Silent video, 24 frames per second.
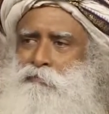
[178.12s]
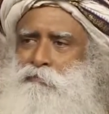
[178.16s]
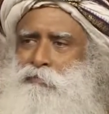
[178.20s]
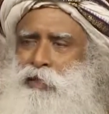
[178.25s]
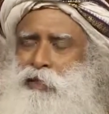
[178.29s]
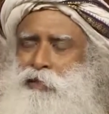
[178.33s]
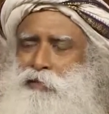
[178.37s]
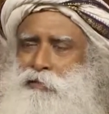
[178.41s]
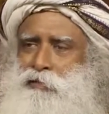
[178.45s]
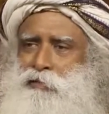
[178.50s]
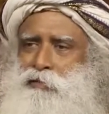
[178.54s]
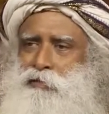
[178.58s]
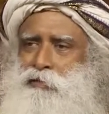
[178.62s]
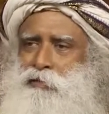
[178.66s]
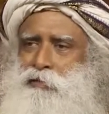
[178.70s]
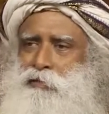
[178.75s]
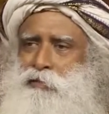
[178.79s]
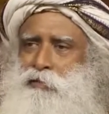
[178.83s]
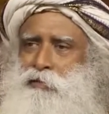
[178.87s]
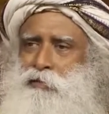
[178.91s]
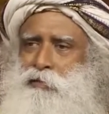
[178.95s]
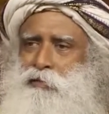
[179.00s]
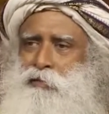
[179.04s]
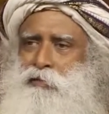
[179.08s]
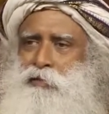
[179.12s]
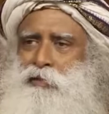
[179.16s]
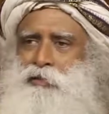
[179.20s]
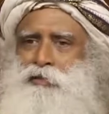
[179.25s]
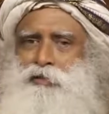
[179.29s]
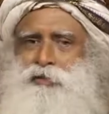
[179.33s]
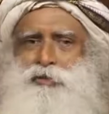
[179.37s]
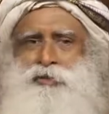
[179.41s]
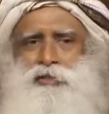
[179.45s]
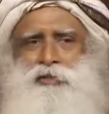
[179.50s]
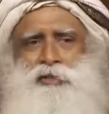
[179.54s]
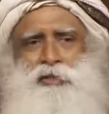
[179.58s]
But
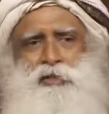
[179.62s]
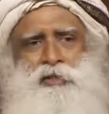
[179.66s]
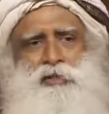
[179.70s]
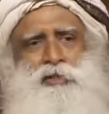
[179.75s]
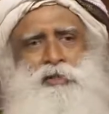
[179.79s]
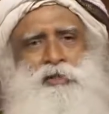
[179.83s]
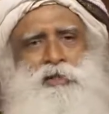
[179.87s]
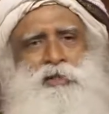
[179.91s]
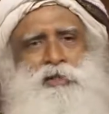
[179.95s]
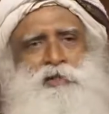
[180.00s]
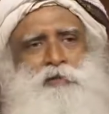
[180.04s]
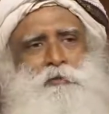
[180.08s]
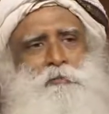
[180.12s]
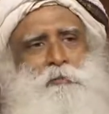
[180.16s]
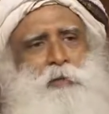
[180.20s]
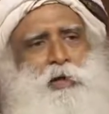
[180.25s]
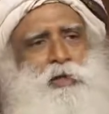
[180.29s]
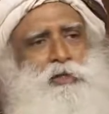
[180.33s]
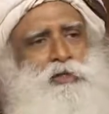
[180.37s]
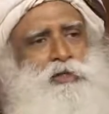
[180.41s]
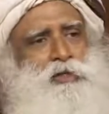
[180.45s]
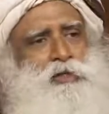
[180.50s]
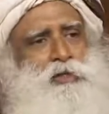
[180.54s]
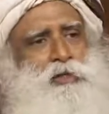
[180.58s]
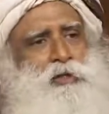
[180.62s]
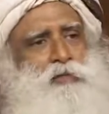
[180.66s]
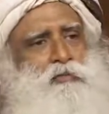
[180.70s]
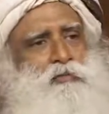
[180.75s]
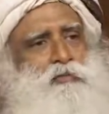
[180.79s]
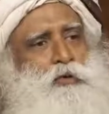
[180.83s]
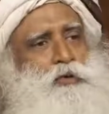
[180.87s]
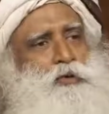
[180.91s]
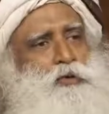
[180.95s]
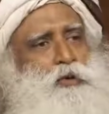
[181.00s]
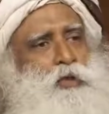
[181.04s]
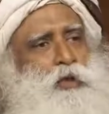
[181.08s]
it is just an expansion of
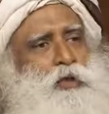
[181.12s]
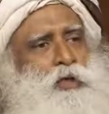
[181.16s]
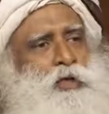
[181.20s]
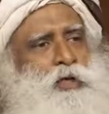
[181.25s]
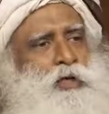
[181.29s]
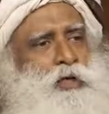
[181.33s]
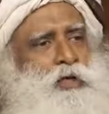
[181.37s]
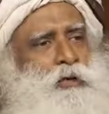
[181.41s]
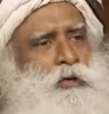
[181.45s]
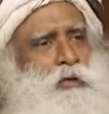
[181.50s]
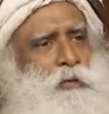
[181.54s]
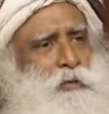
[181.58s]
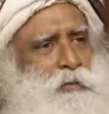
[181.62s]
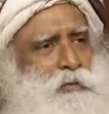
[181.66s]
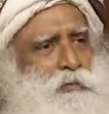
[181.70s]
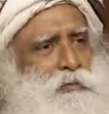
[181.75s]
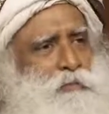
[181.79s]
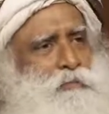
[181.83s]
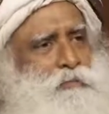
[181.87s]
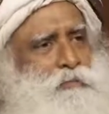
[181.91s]
what you already know.